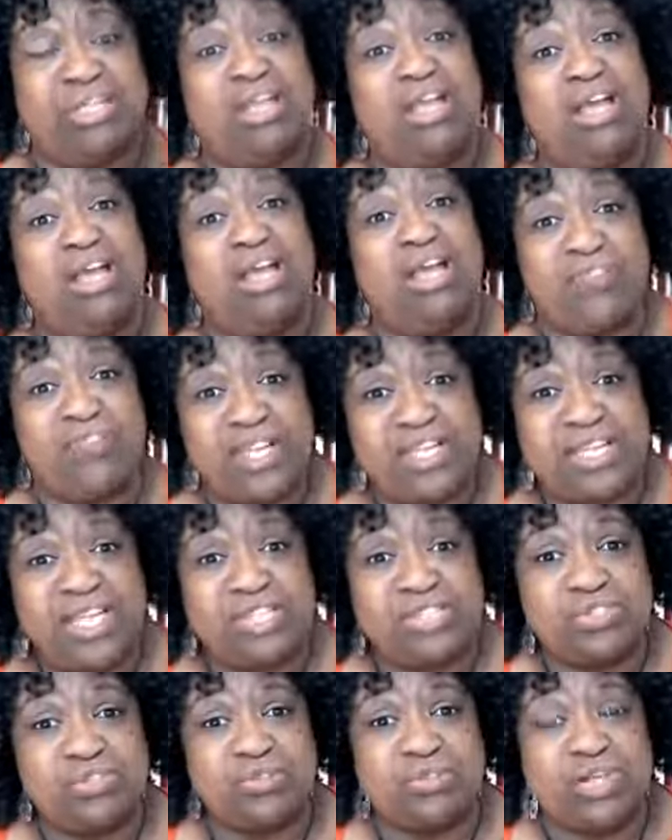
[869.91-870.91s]
a
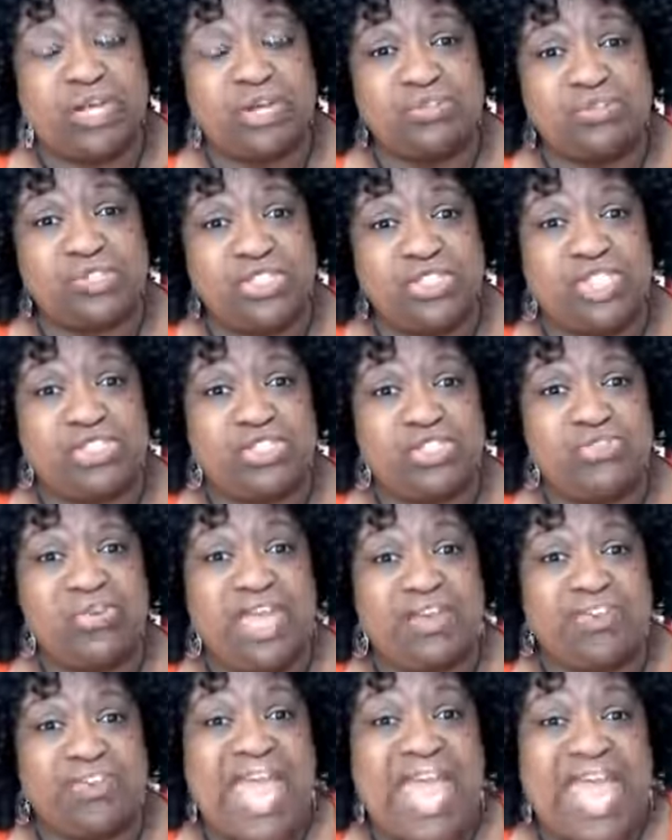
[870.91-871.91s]
financial coach that you have